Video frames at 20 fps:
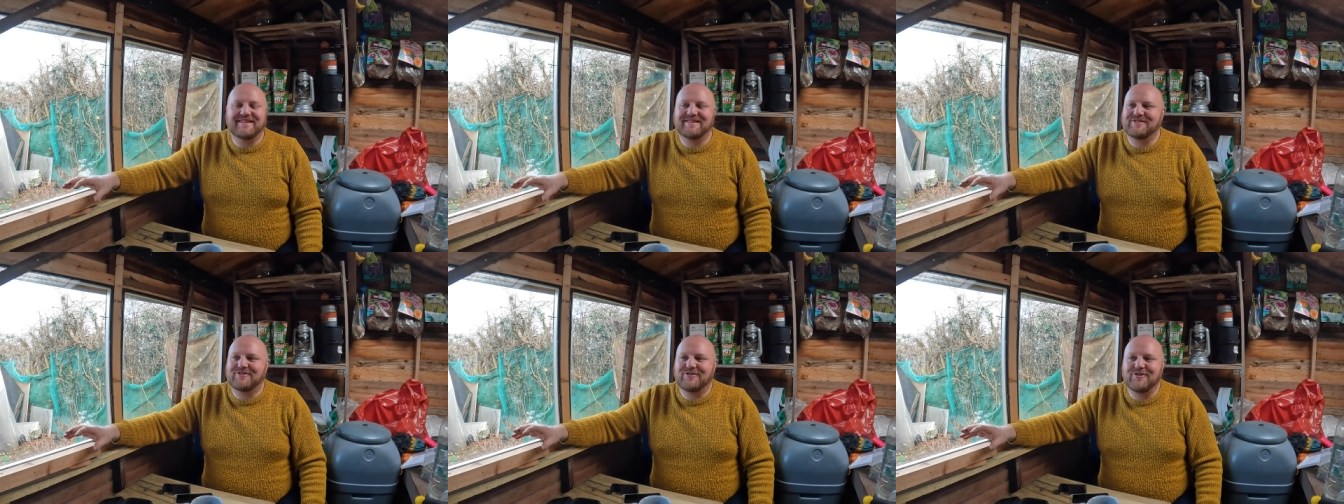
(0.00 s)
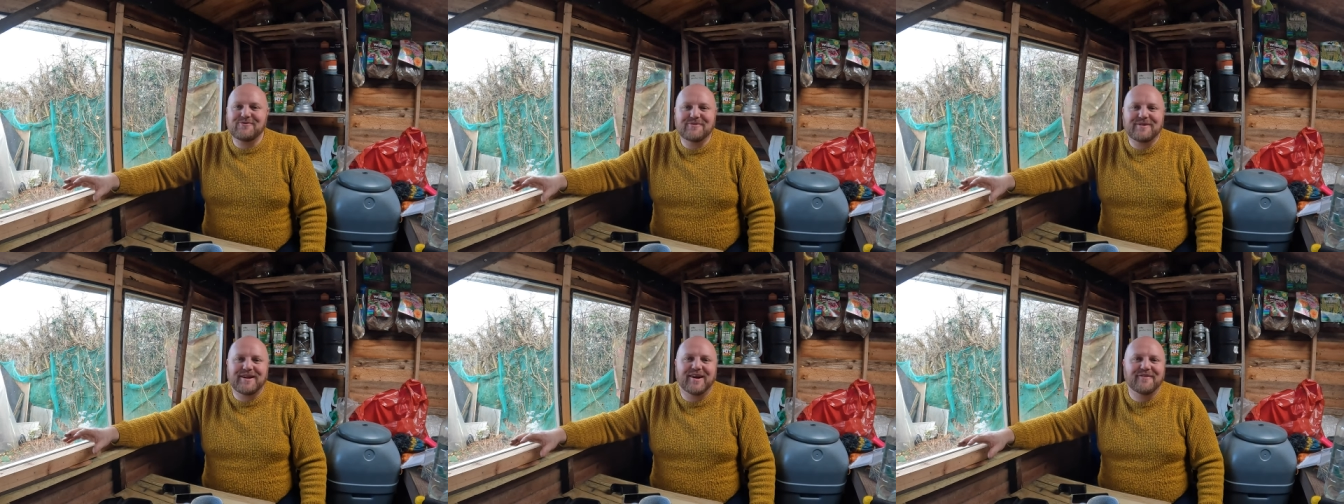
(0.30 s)

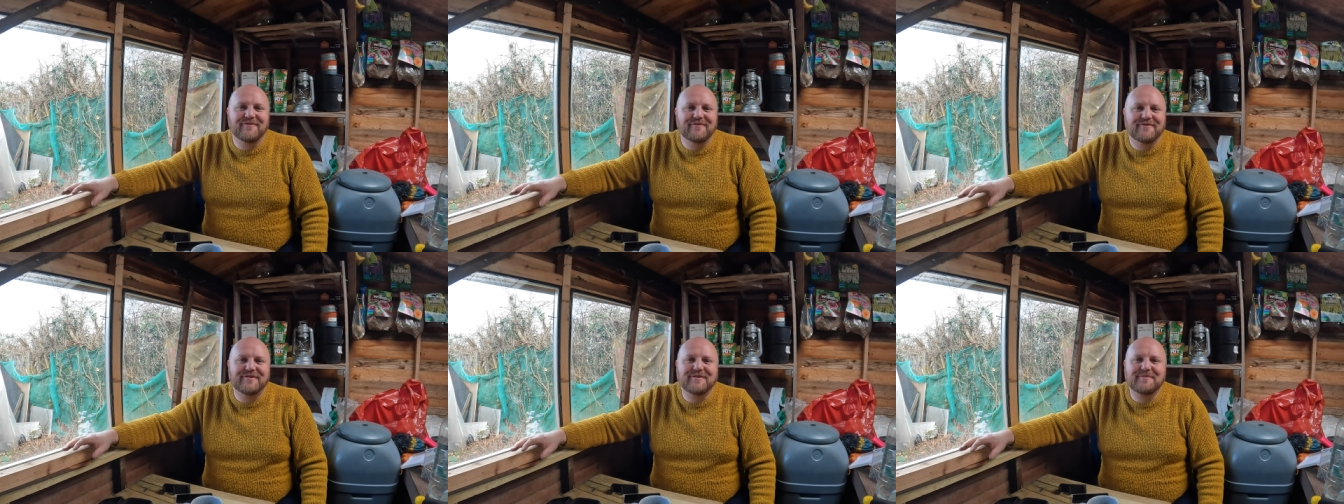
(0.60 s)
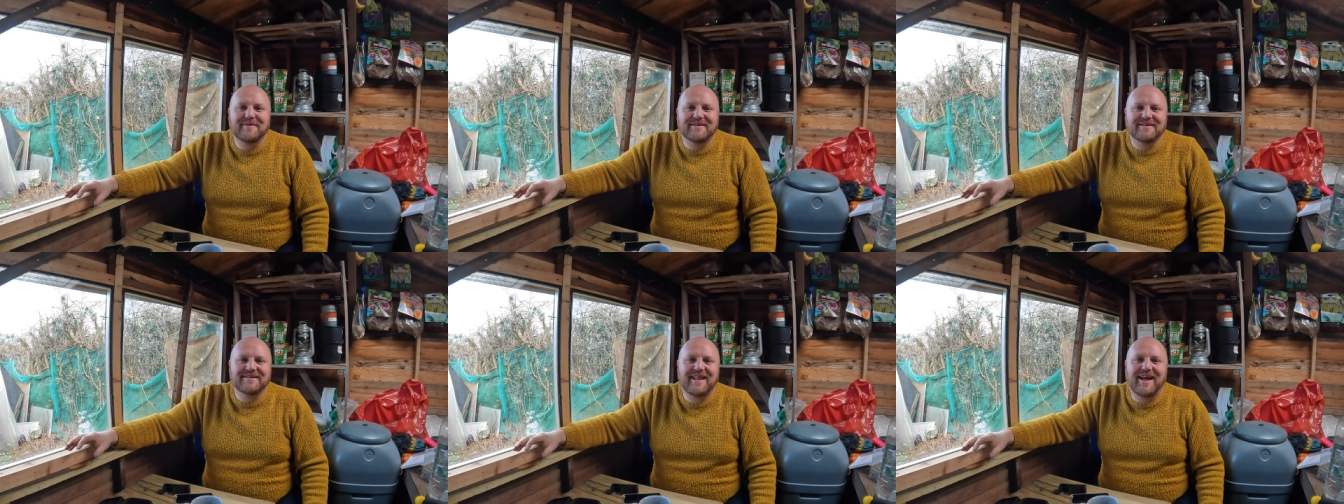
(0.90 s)
so
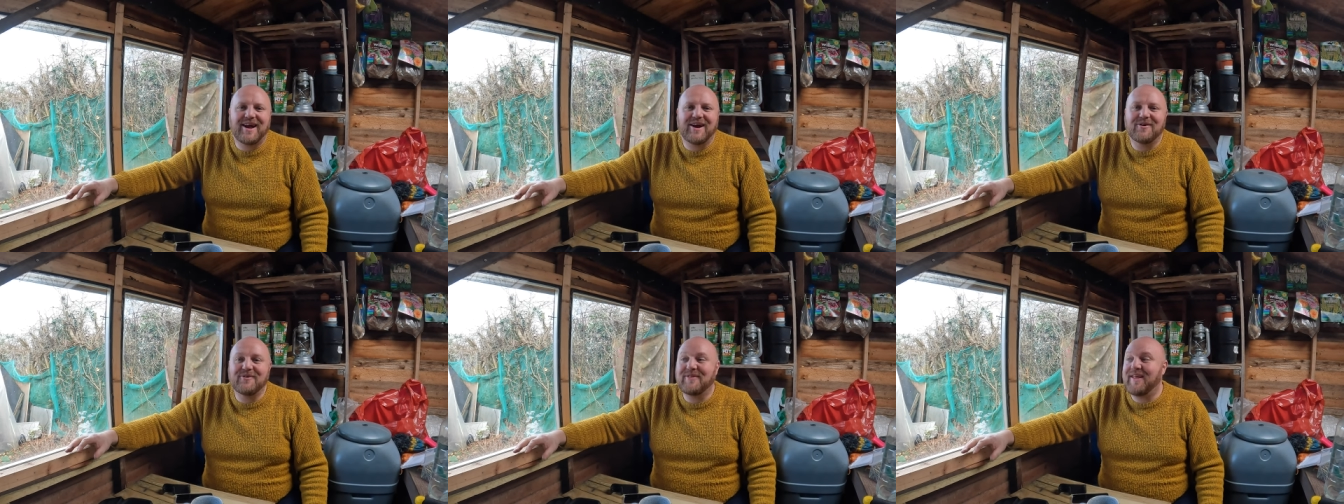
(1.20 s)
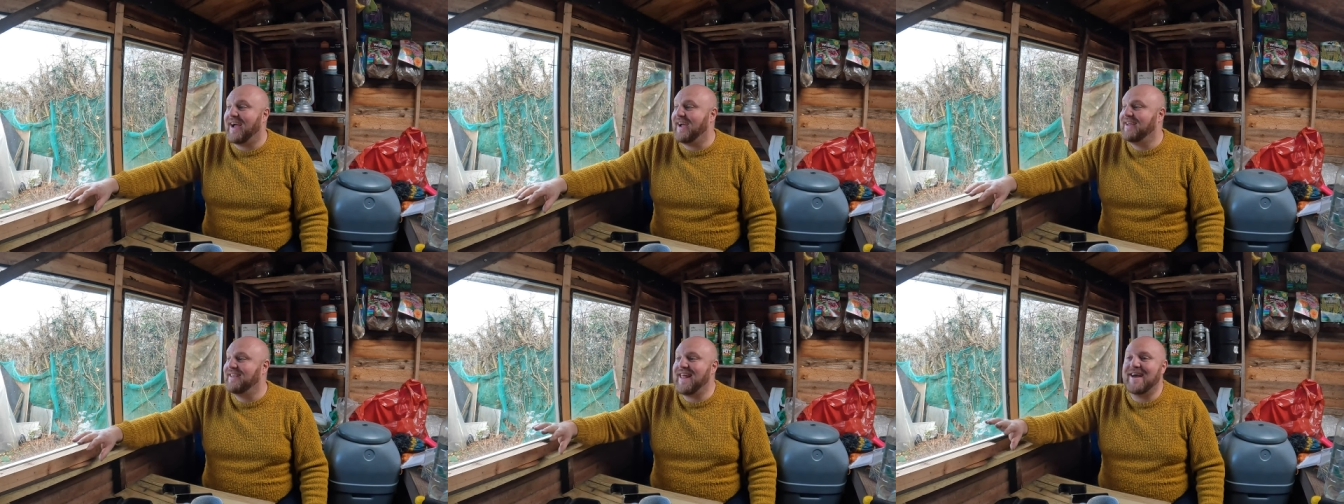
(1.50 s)
comfortable now
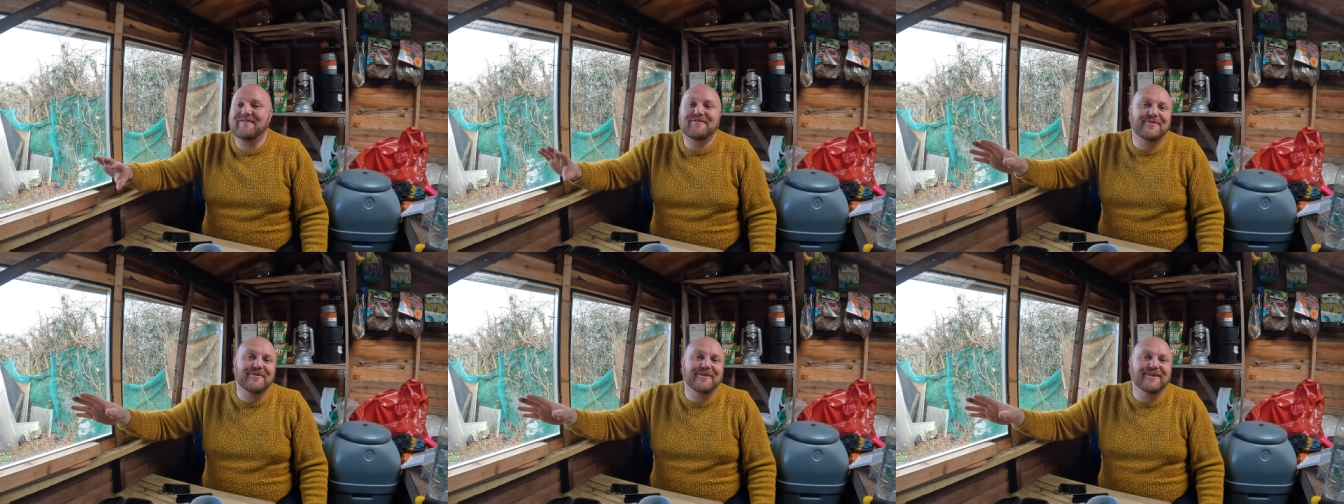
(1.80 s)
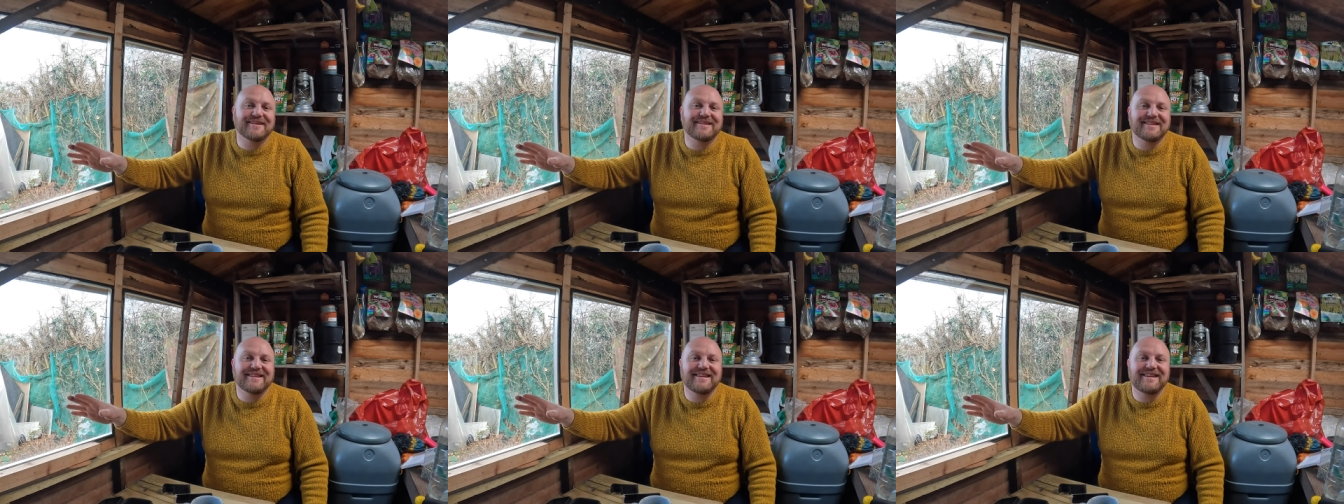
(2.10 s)
that I never want
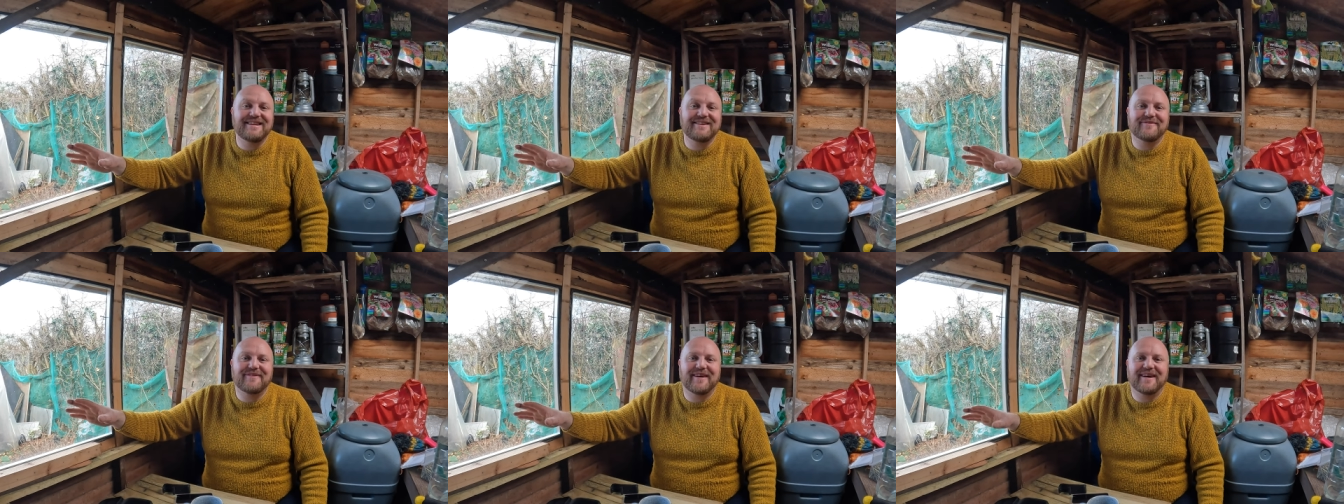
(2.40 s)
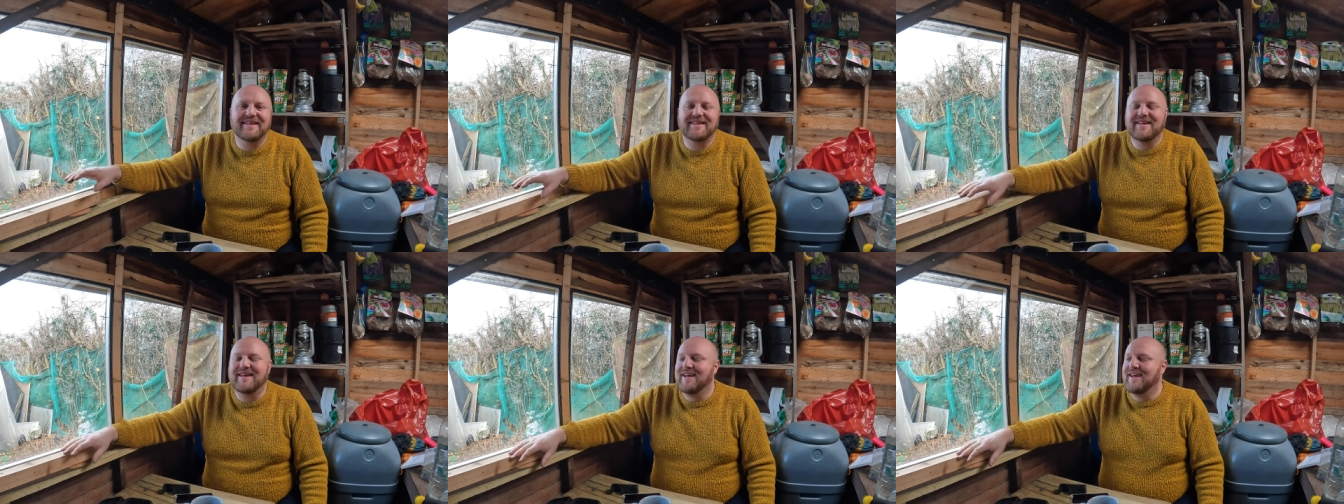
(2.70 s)
to leave
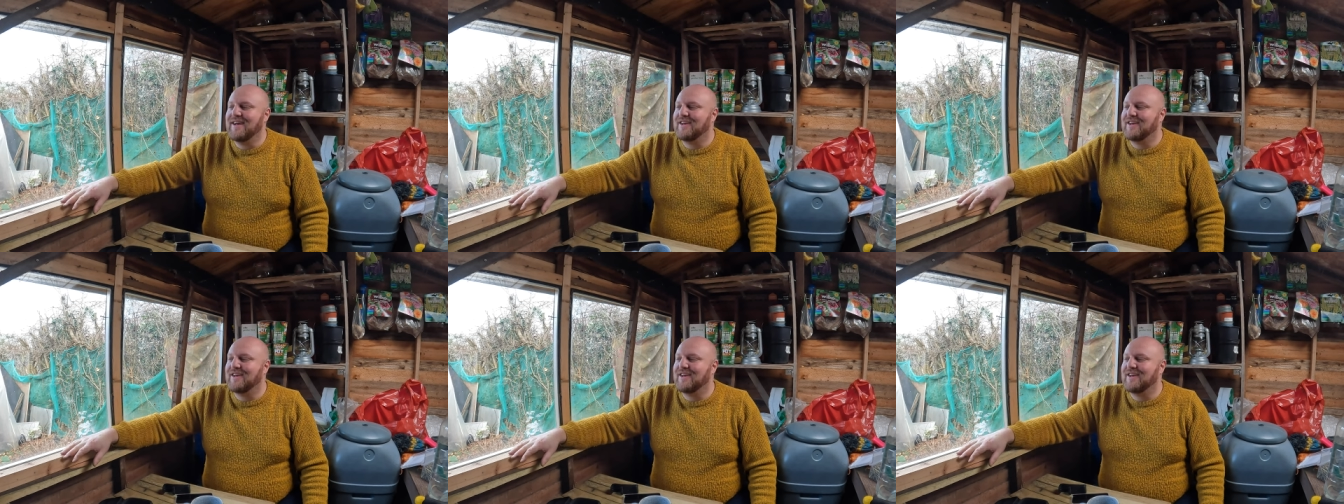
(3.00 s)
it.